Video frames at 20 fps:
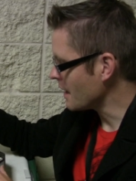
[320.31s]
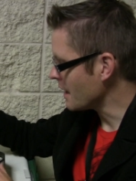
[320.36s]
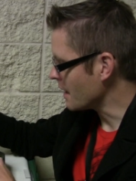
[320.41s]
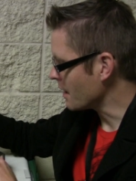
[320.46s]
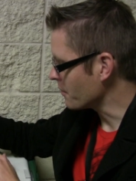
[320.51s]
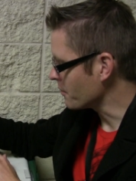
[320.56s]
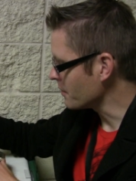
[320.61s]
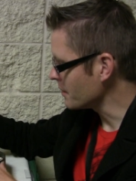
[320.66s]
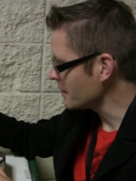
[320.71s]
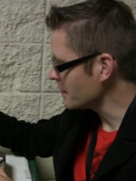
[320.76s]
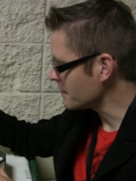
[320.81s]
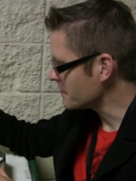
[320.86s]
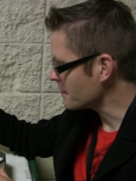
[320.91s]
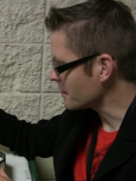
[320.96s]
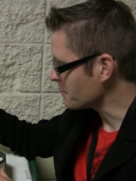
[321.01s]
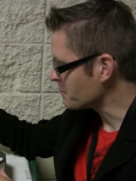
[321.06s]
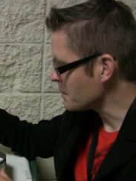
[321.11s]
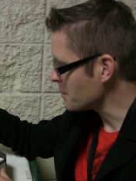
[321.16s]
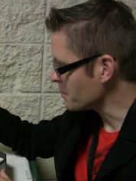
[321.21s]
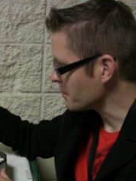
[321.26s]
and I really
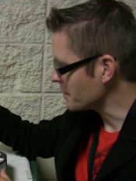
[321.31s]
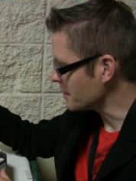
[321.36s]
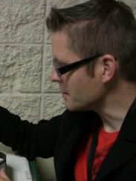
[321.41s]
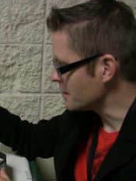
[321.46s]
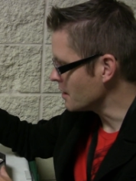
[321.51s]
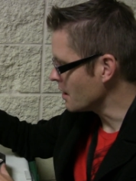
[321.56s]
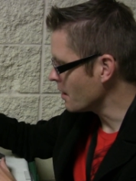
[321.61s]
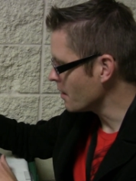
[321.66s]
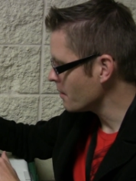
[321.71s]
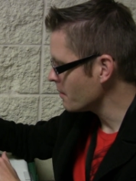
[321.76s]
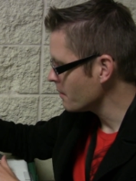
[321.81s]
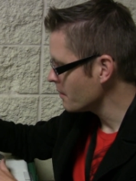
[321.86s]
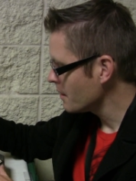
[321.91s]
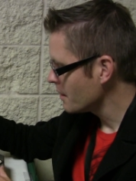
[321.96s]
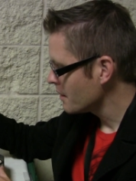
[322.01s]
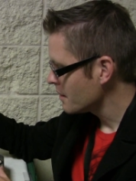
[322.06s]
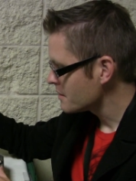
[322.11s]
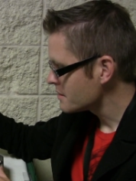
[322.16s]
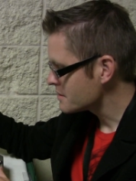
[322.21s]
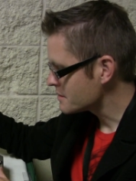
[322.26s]
think people that know
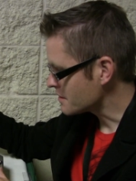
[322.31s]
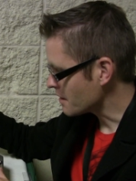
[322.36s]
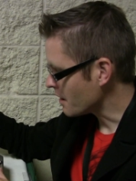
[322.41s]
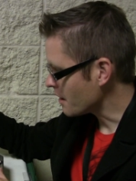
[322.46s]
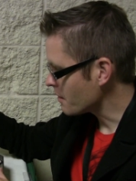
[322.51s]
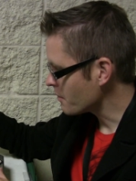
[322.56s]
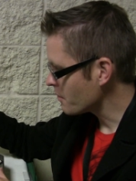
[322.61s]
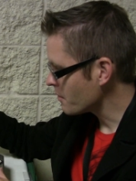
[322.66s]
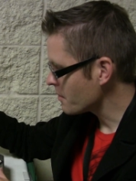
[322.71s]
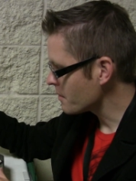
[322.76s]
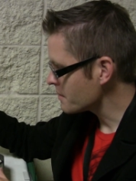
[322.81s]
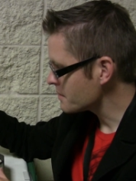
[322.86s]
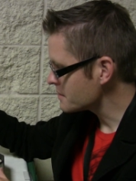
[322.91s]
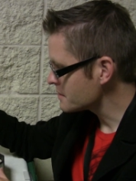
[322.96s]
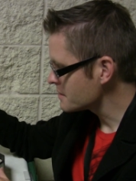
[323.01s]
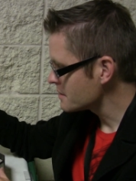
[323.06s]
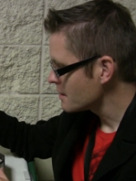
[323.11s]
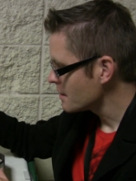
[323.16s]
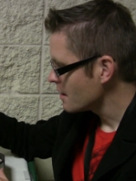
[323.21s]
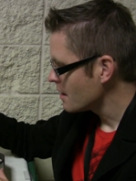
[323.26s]
Star Wars